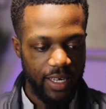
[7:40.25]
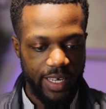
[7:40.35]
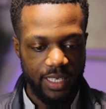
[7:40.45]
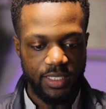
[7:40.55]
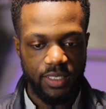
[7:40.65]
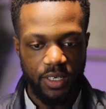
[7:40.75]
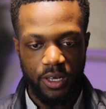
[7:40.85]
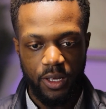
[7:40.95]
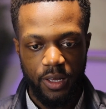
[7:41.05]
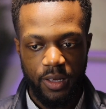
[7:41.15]
getting
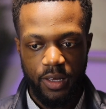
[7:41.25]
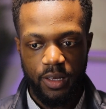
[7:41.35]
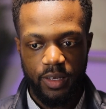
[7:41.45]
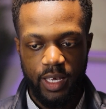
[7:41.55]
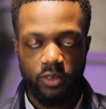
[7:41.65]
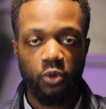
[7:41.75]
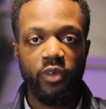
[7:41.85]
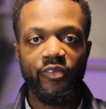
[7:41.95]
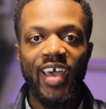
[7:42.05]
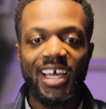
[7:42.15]
all
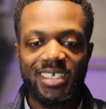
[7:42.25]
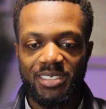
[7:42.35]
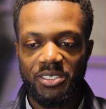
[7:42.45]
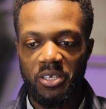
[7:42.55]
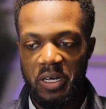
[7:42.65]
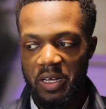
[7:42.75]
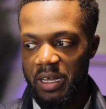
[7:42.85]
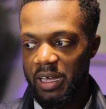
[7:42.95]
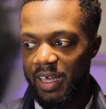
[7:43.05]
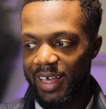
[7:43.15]
the facts
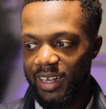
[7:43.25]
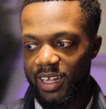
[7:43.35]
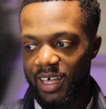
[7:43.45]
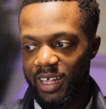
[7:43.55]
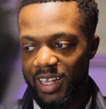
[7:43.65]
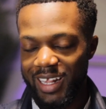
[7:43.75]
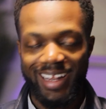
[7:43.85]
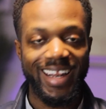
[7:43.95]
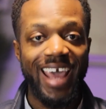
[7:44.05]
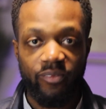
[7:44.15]

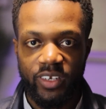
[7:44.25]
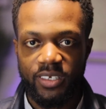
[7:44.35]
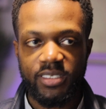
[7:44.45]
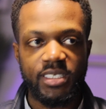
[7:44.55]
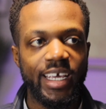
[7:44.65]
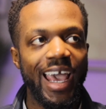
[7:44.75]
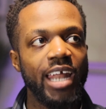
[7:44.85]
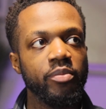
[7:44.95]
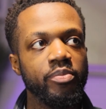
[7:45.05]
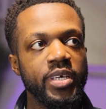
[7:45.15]
and evidence, it
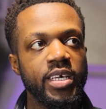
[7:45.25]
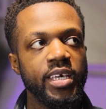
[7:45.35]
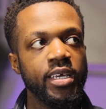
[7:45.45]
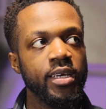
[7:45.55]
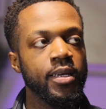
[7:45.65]
can be